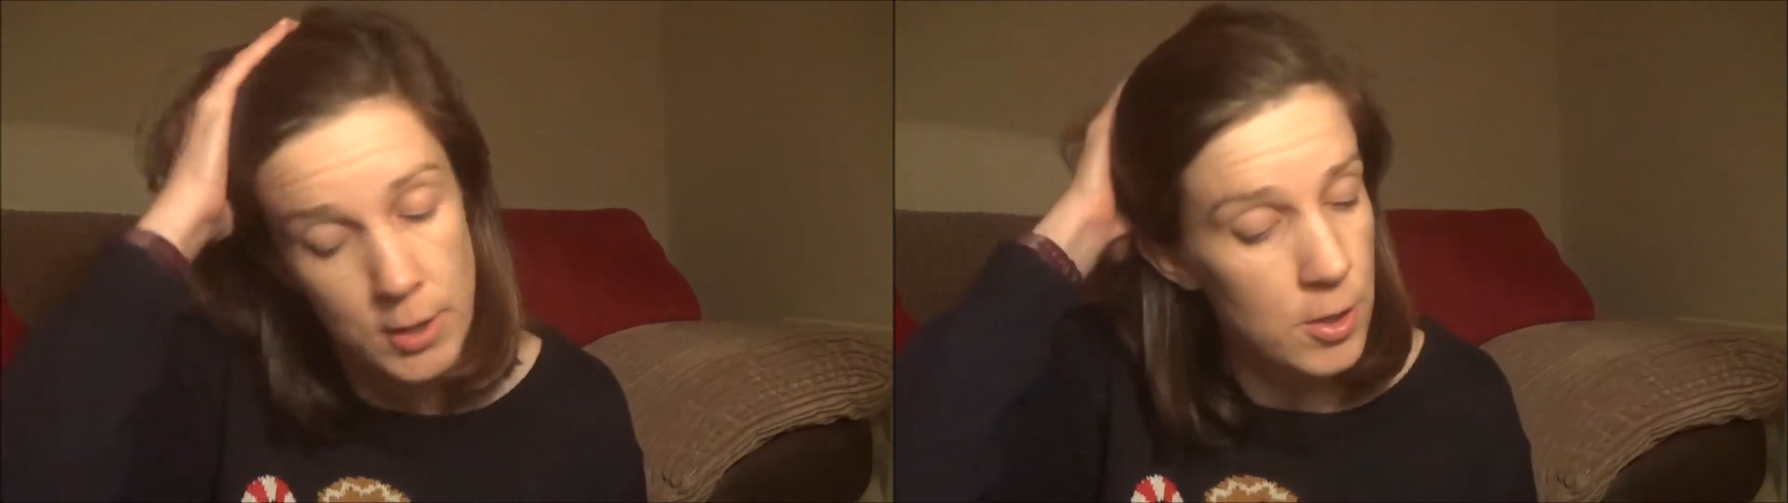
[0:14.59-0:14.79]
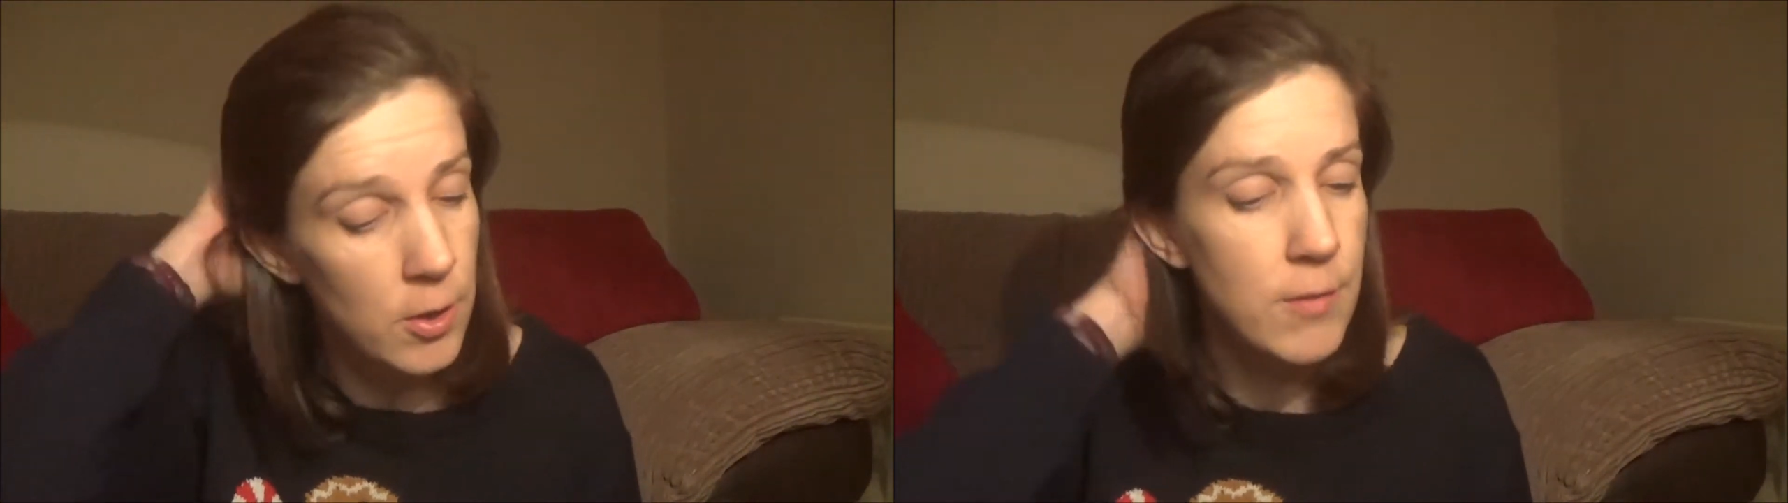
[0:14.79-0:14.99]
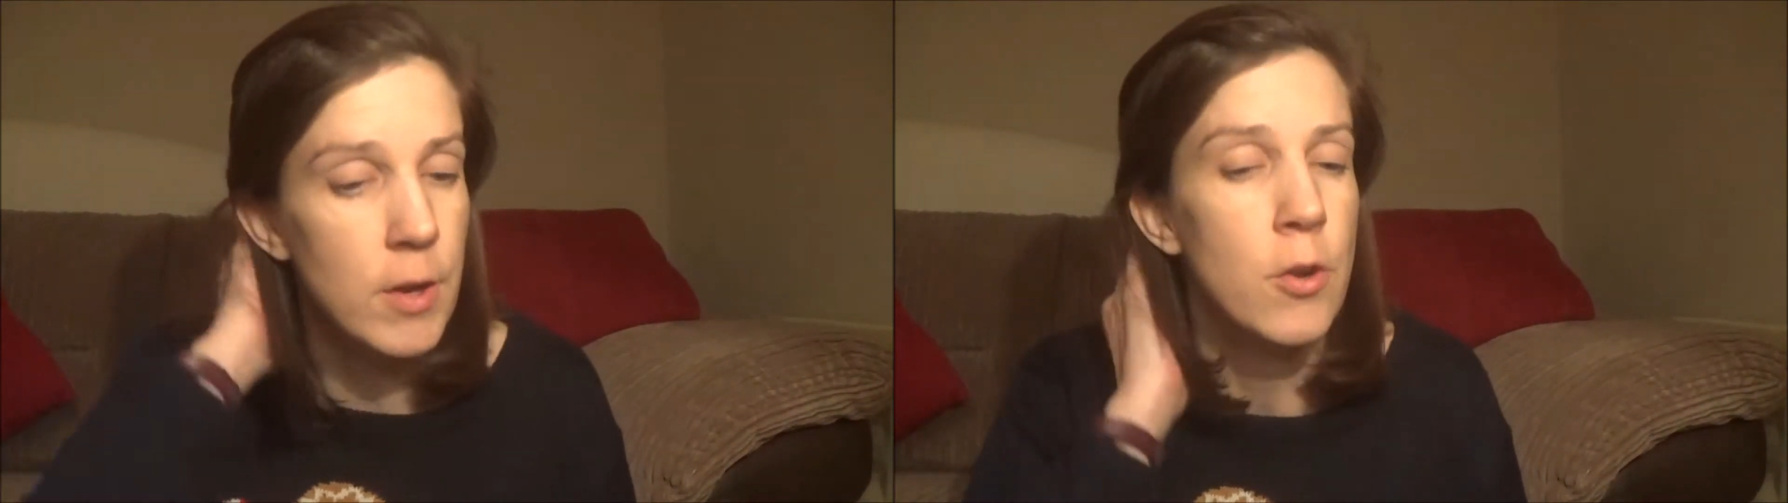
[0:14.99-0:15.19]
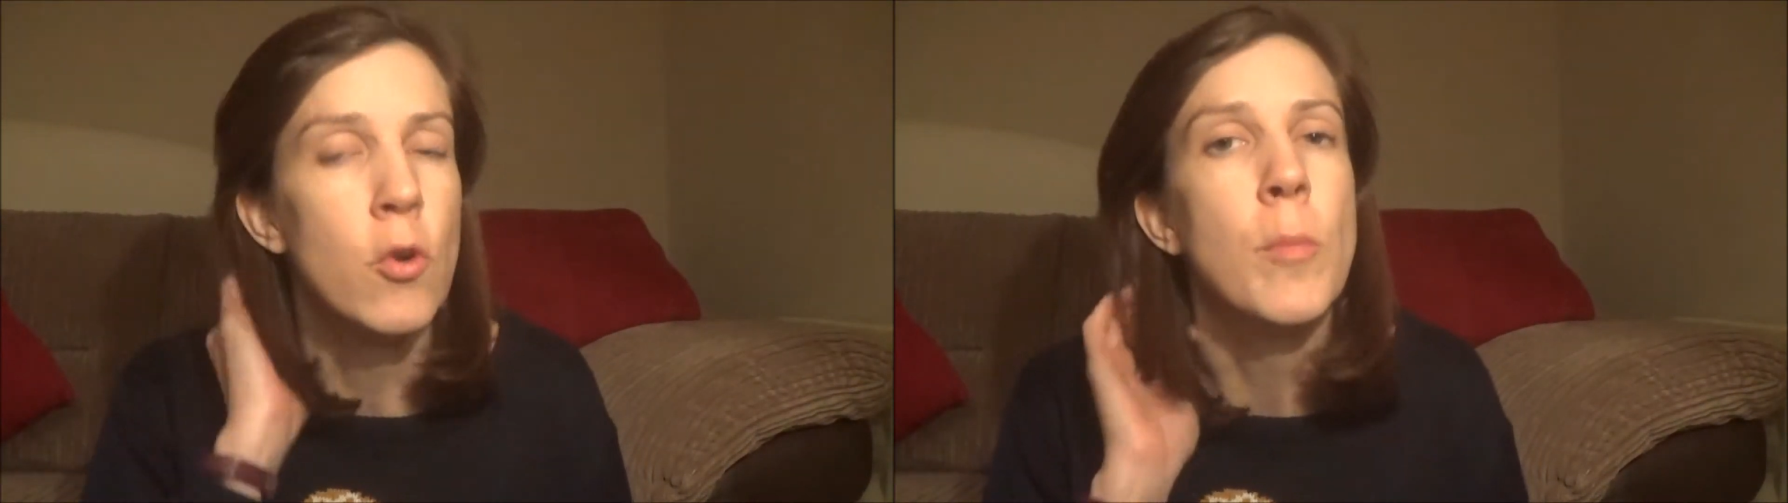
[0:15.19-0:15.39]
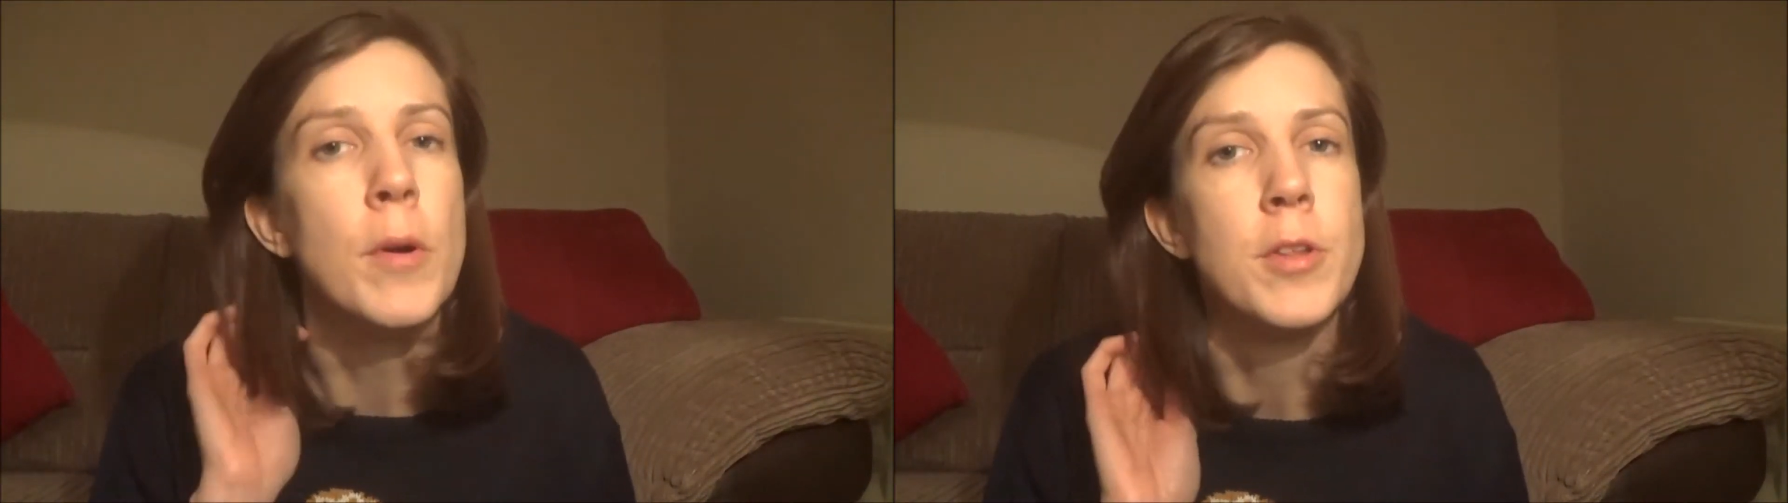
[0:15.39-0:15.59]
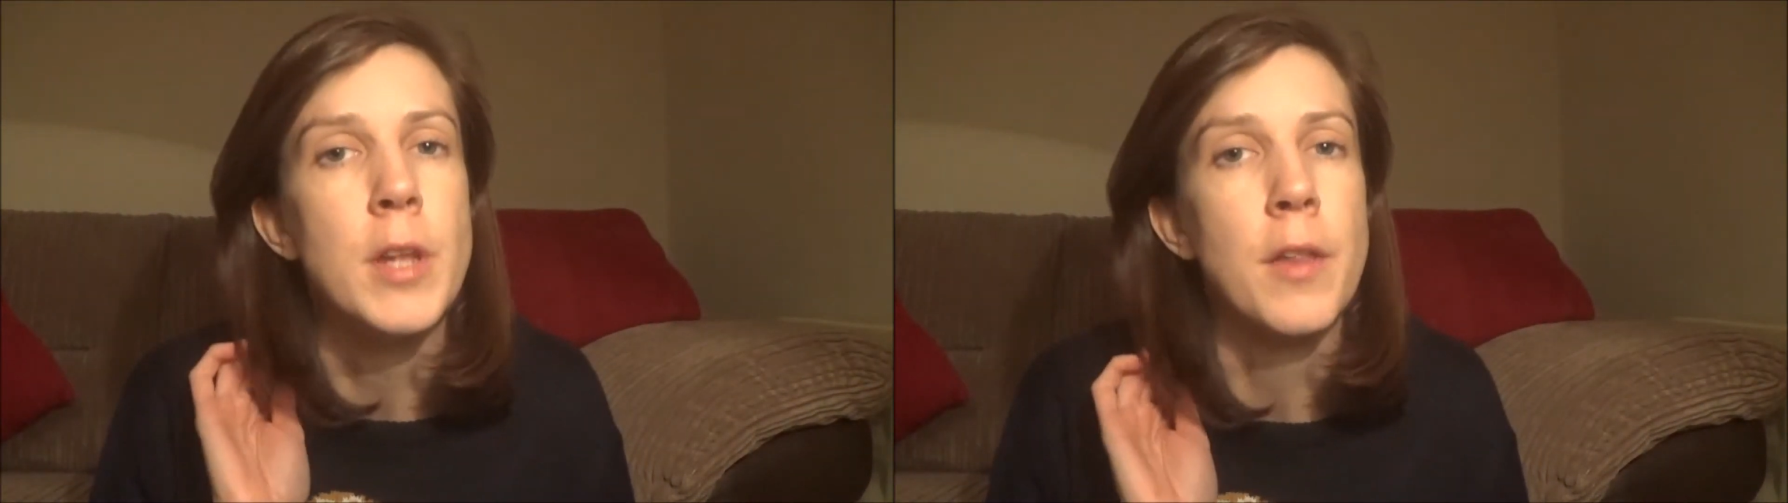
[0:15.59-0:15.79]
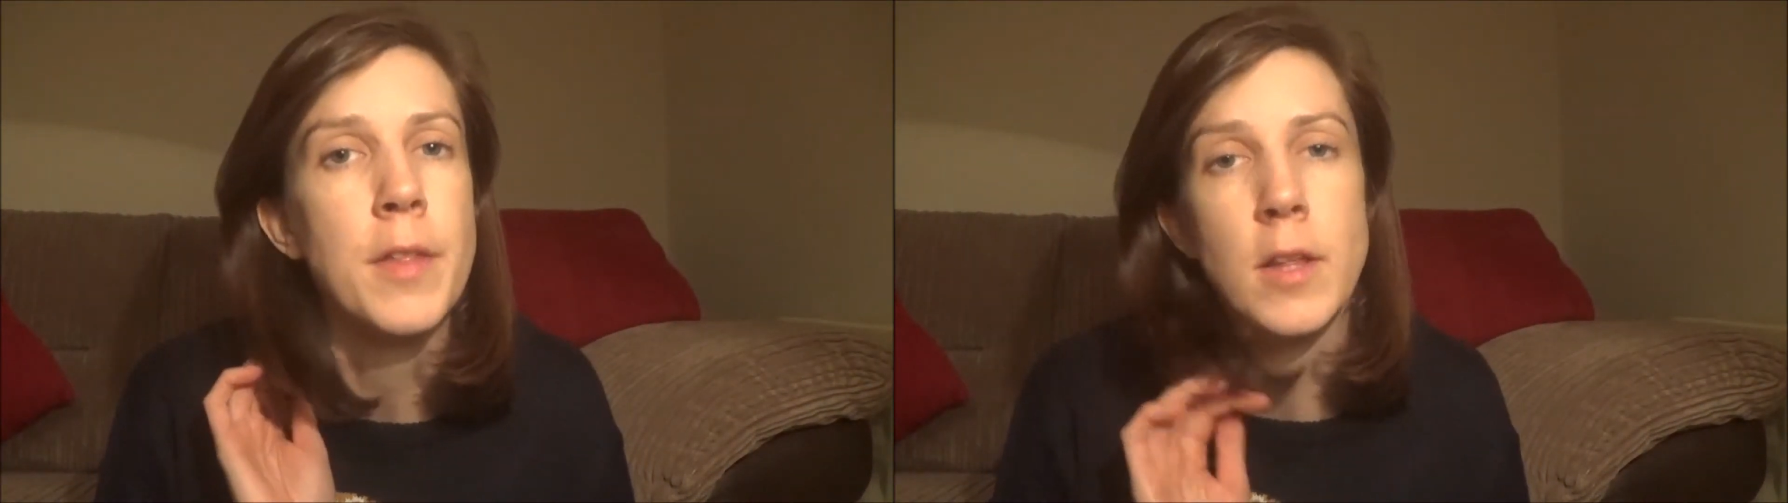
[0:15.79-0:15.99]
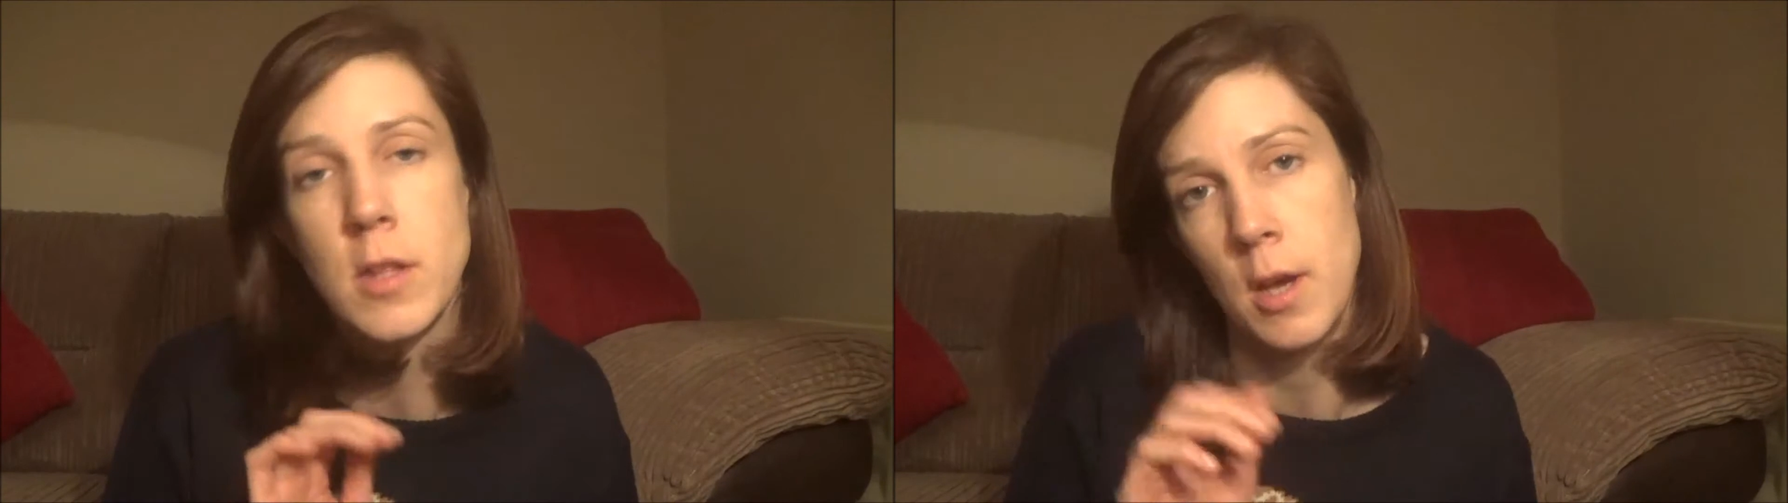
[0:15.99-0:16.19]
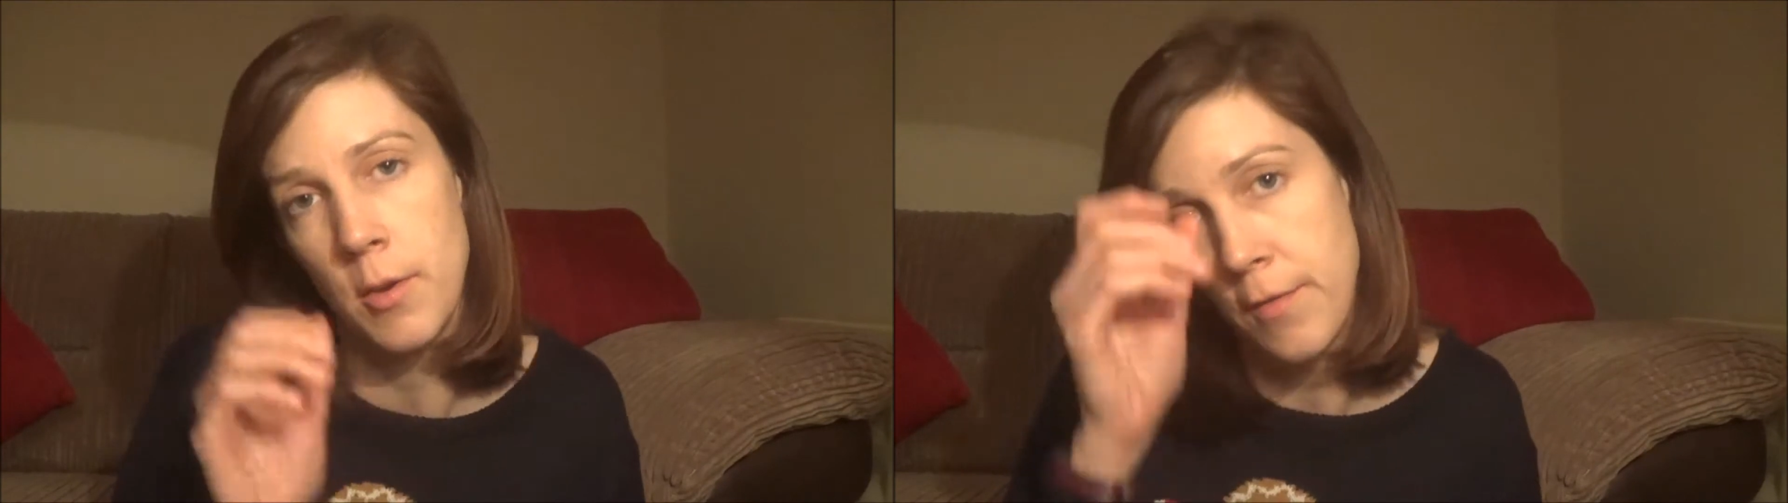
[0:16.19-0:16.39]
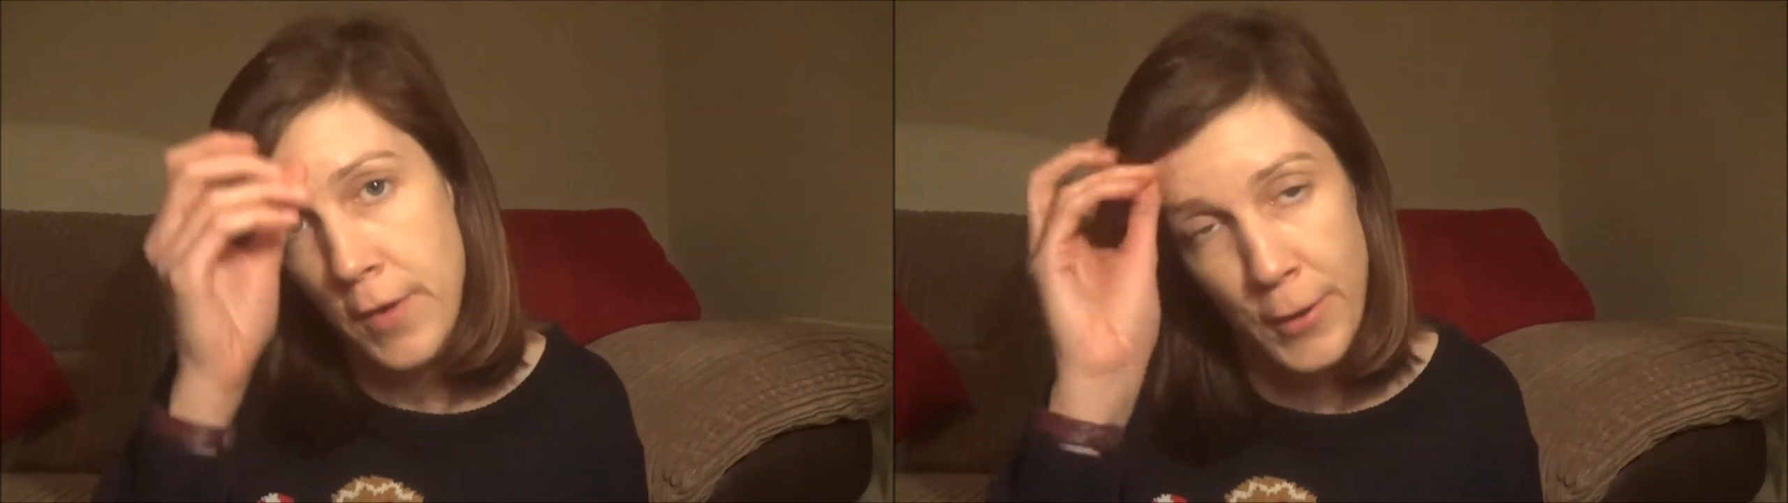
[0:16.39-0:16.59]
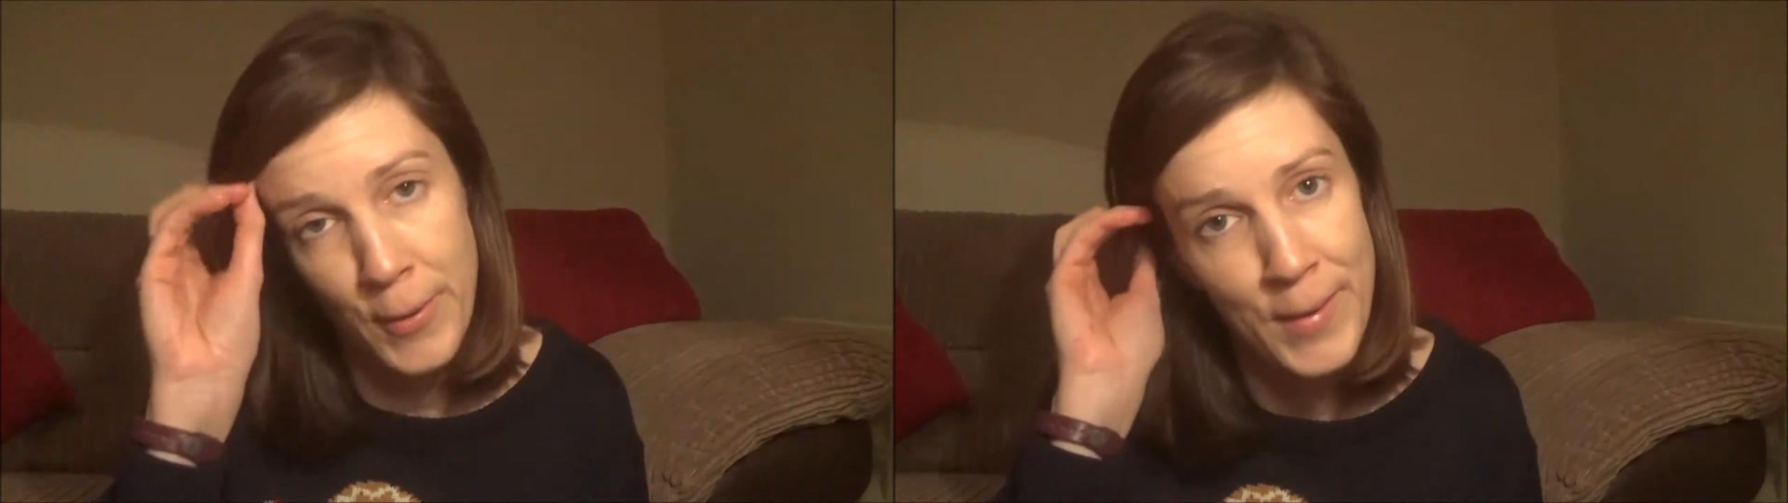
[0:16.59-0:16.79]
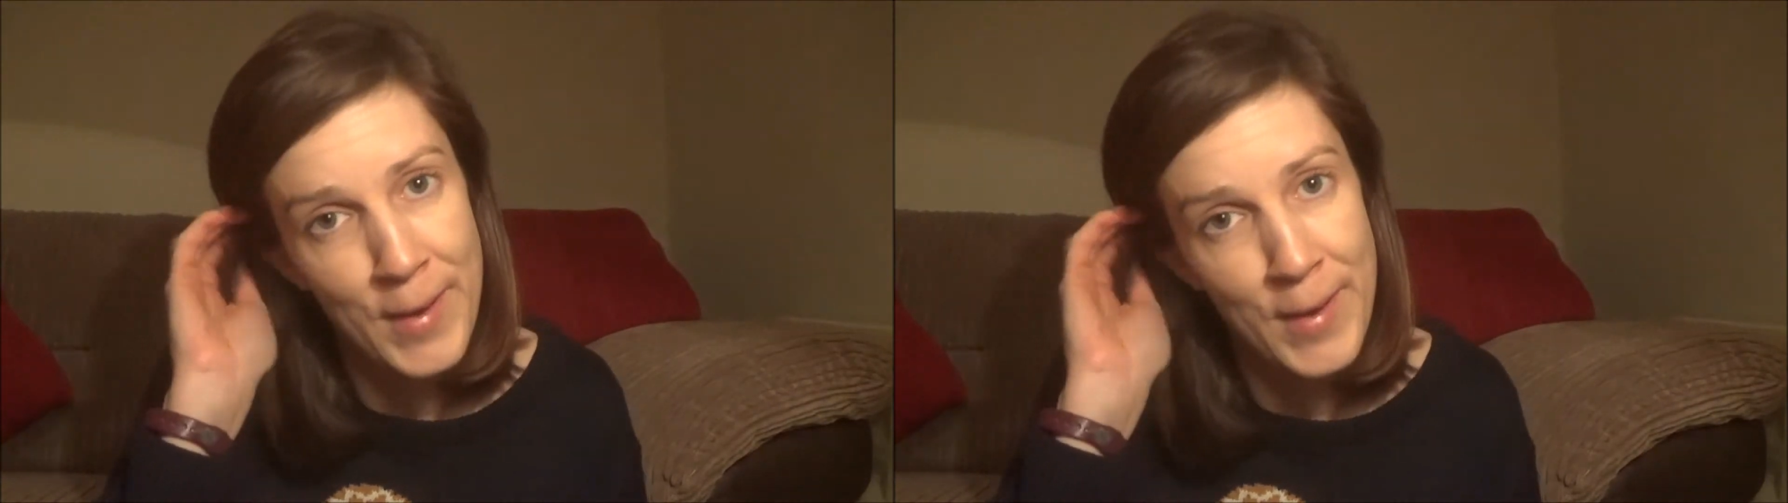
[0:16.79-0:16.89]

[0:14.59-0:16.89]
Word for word: It's not even an almost nothing. So if, you,